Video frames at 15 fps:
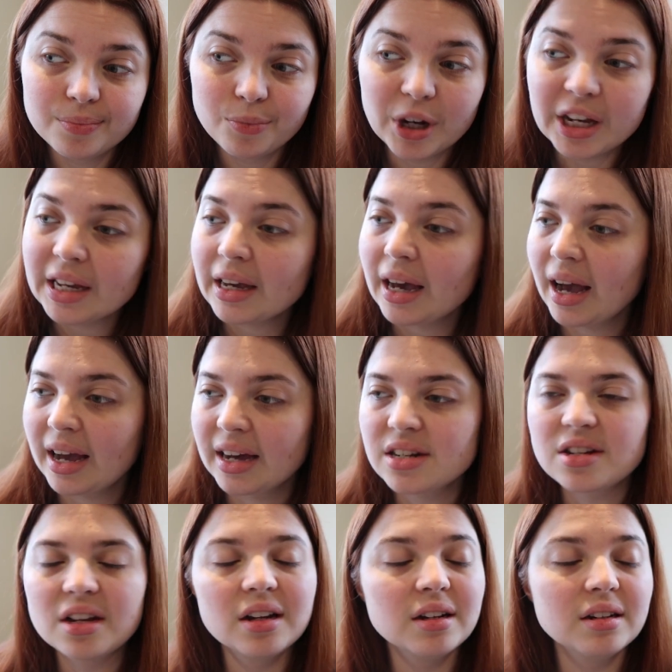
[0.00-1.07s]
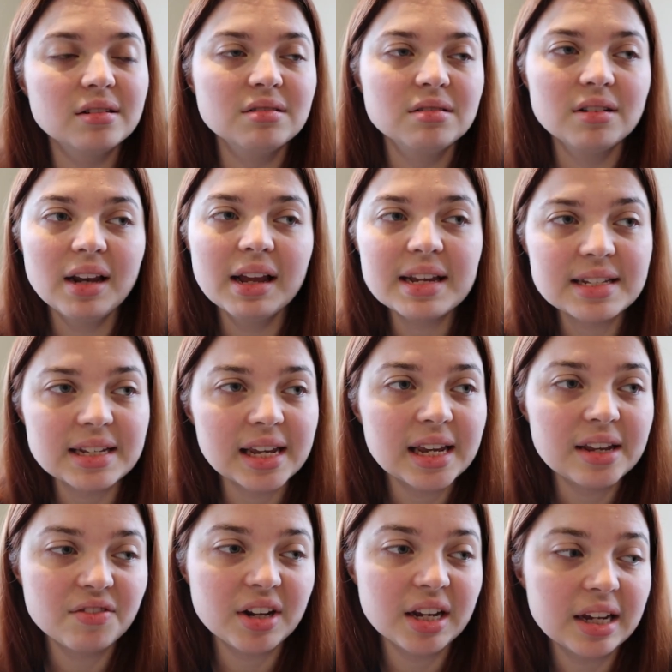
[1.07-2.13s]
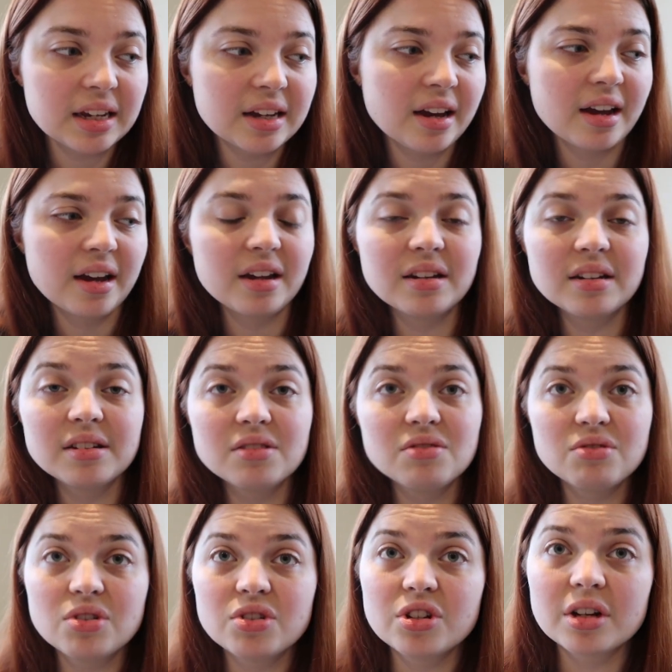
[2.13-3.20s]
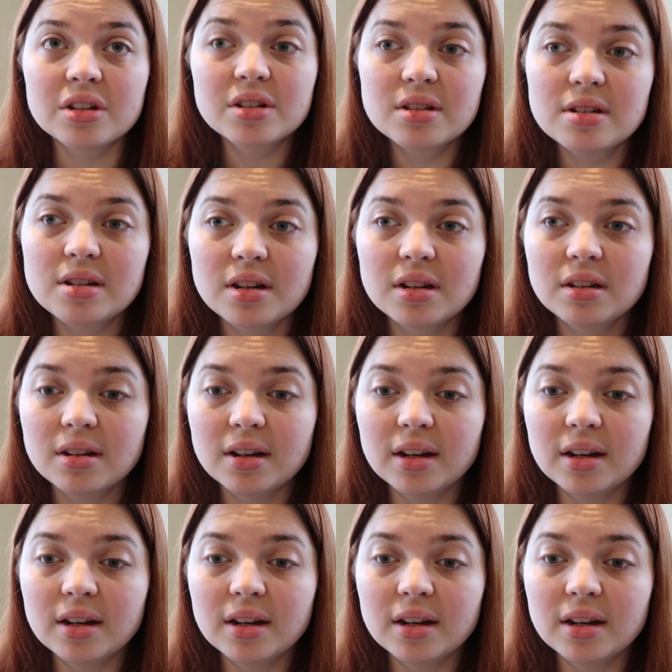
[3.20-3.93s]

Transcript: we had a lazy evening and just